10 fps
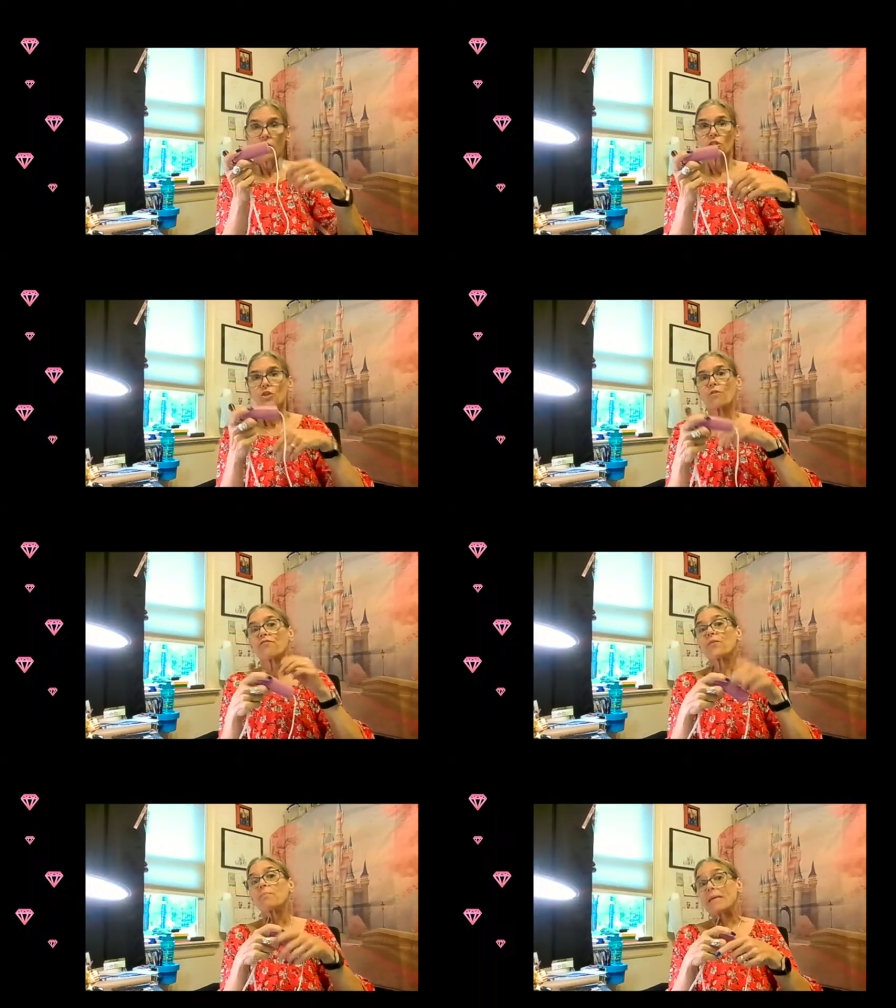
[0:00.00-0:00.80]
So
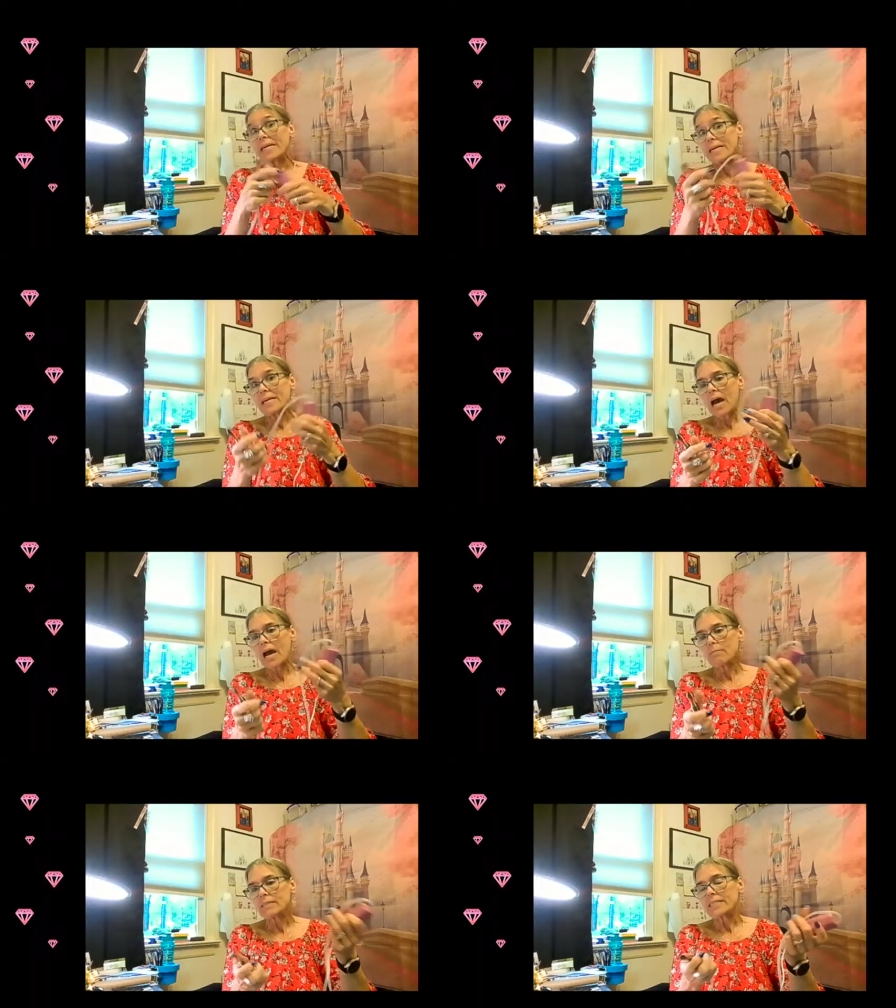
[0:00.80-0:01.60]
for me,
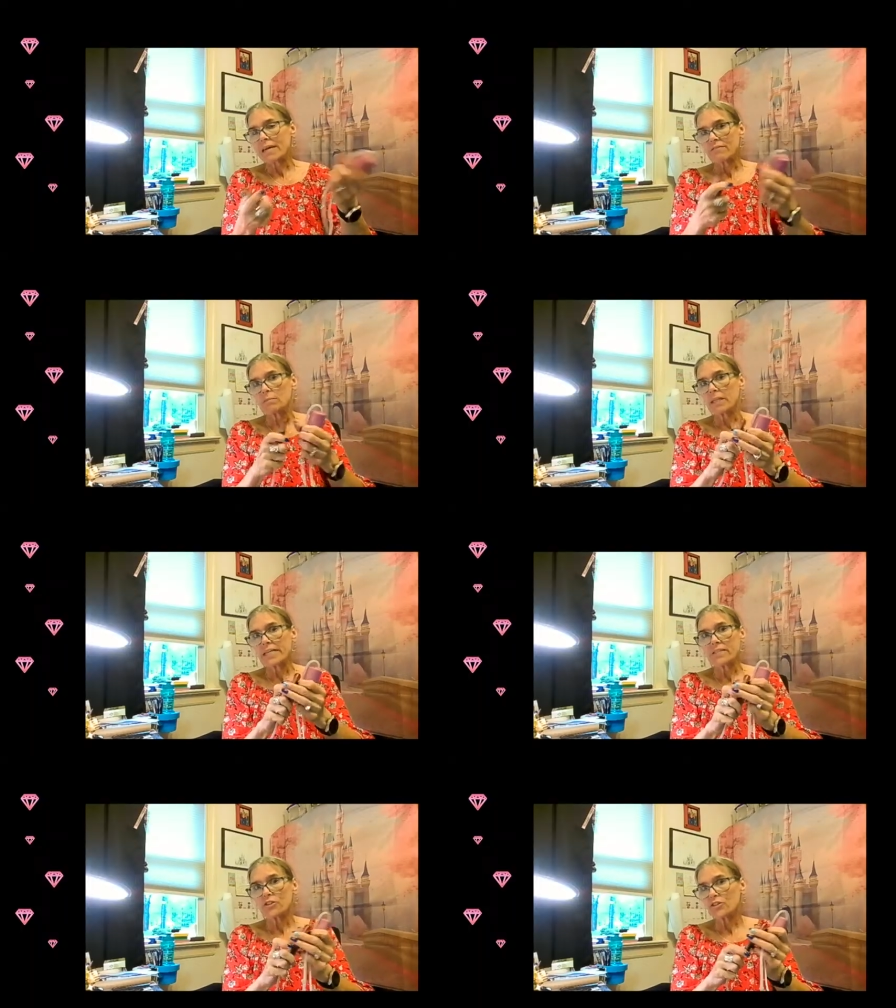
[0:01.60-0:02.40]
I'm a 7
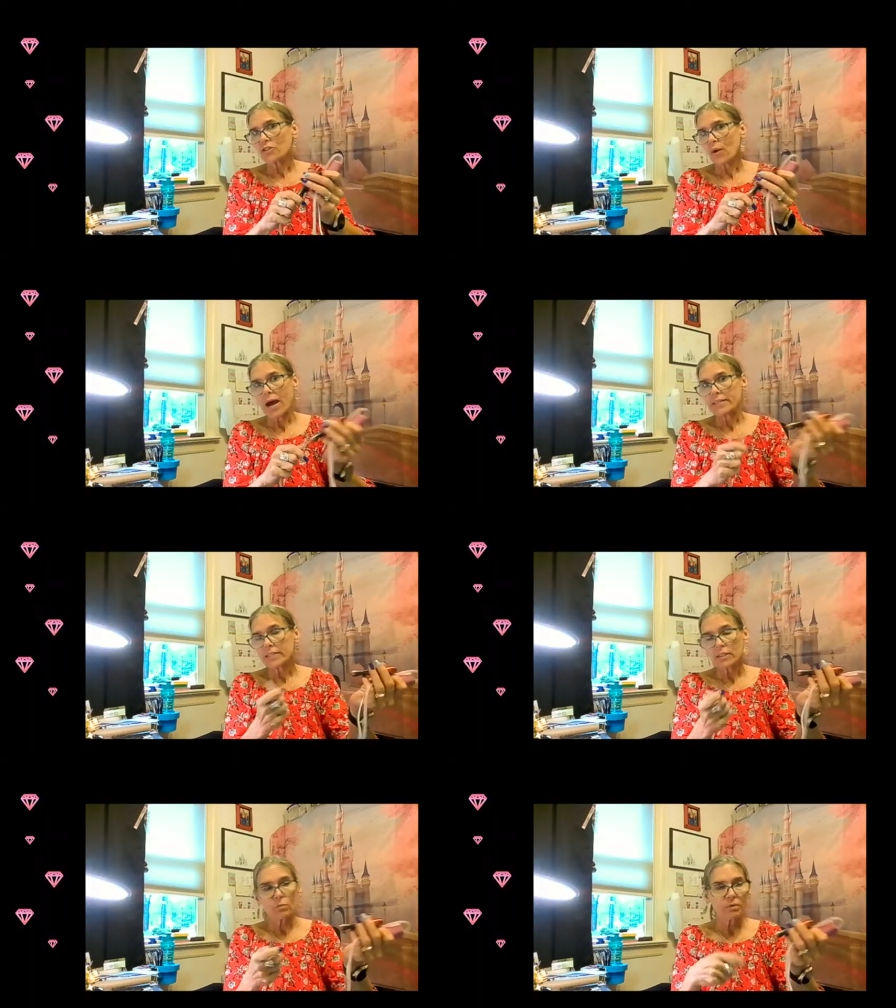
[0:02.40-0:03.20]
placer, so I
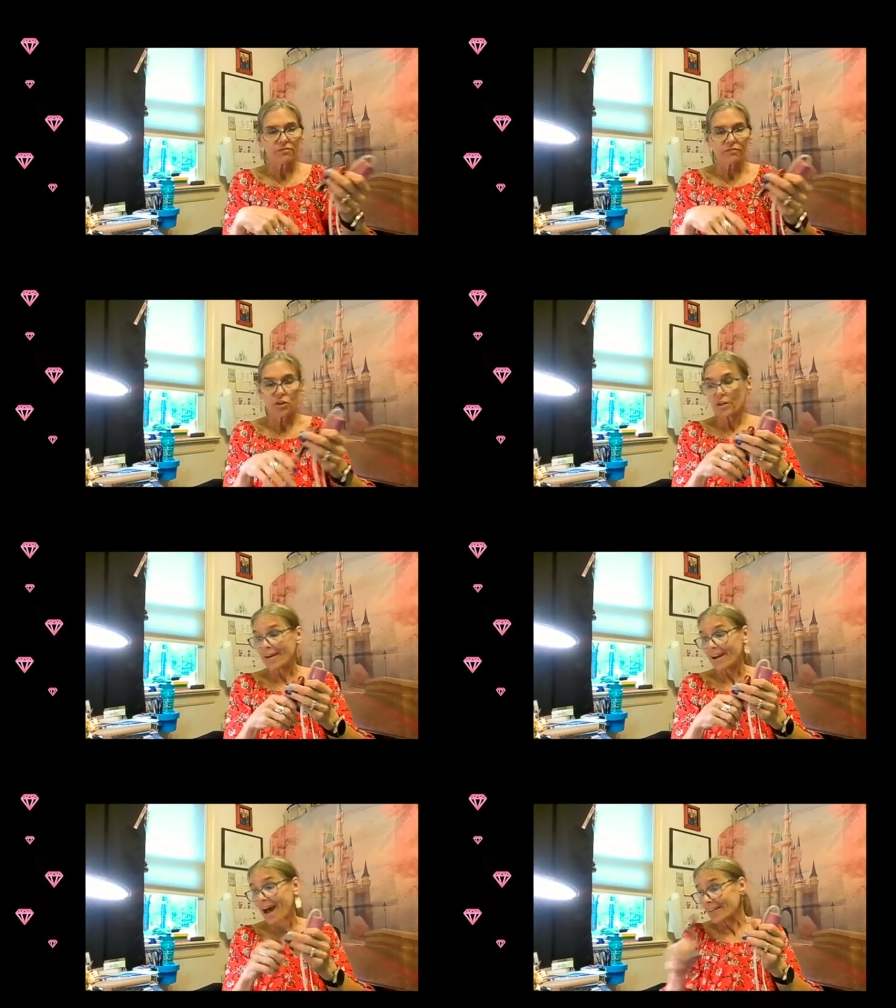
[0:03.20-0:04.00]
still prefer
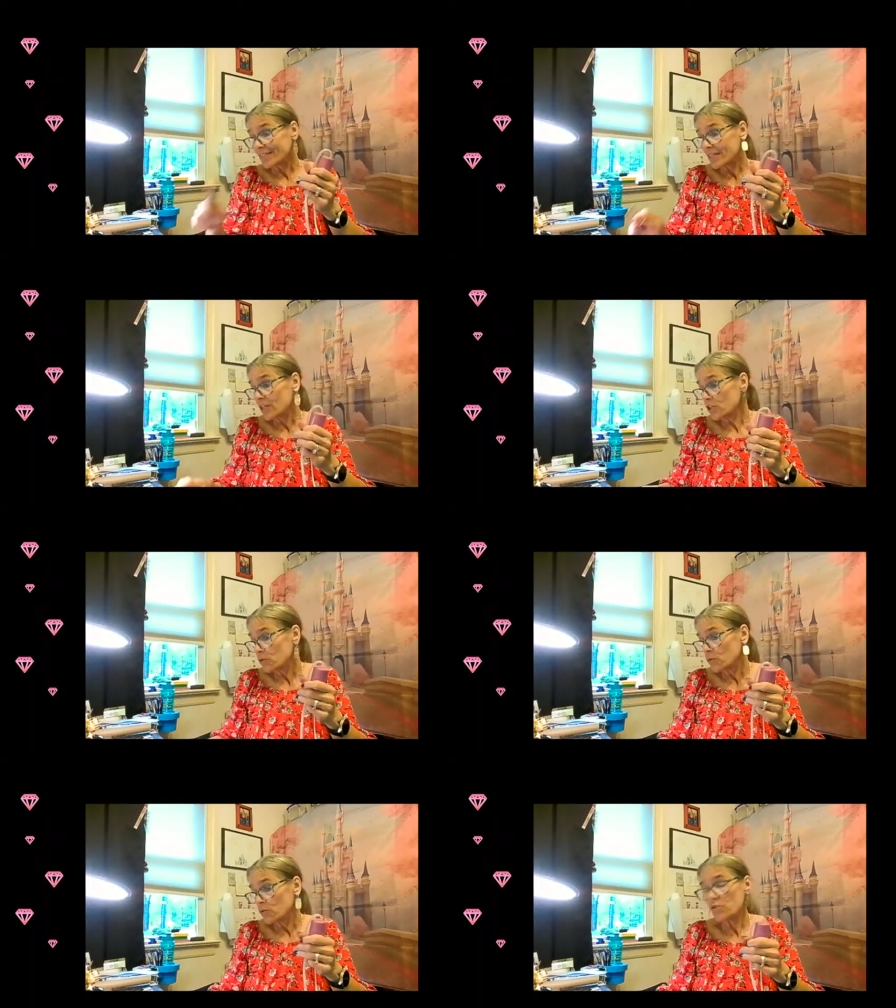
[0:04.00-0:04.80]
not to
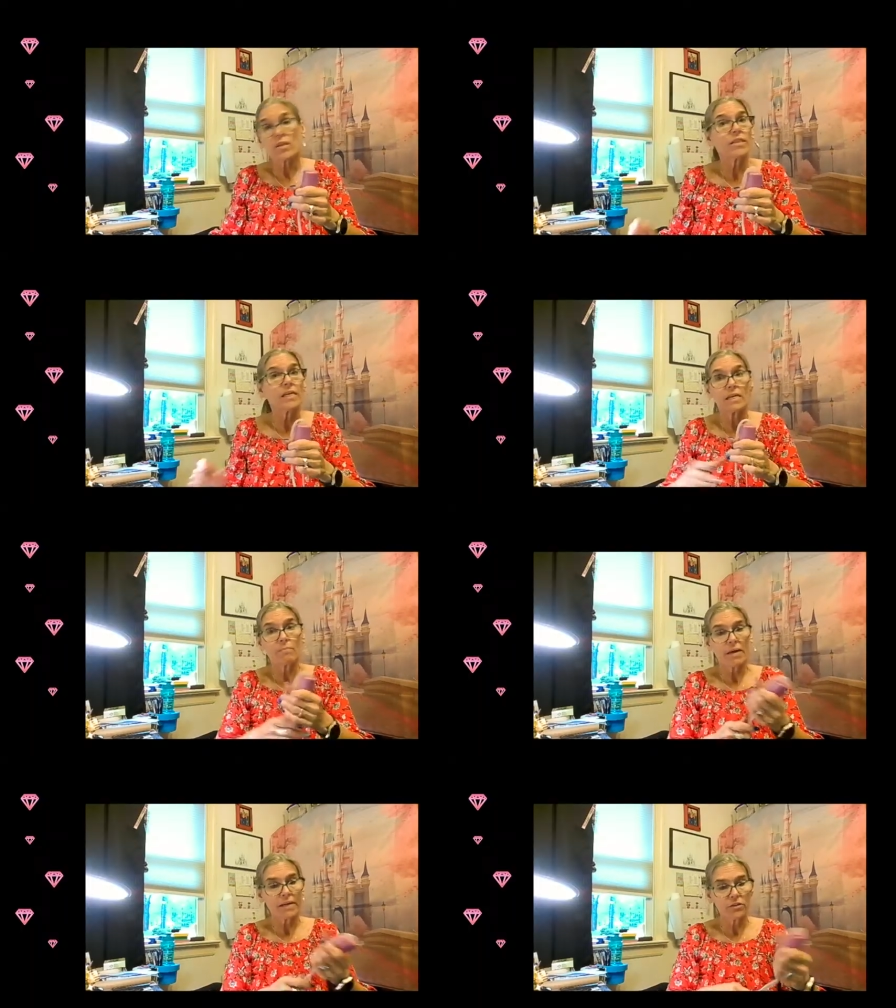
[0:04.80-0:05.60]
use the
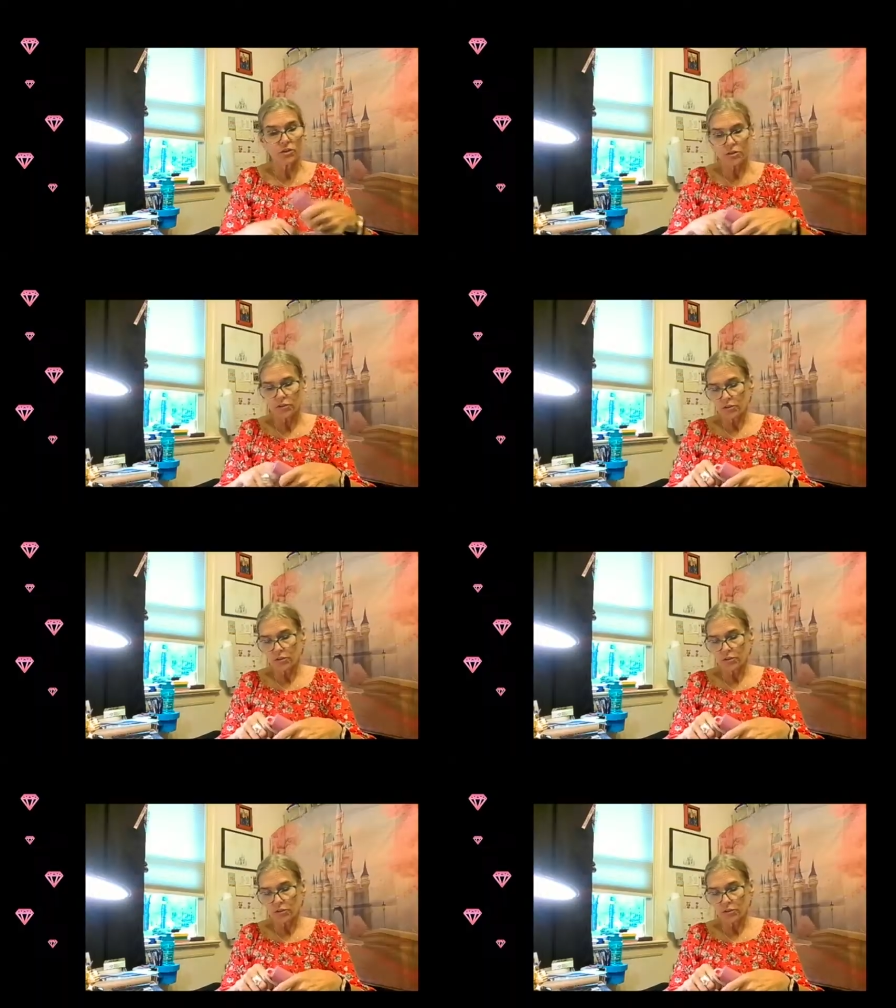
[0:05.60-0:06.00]
epainter.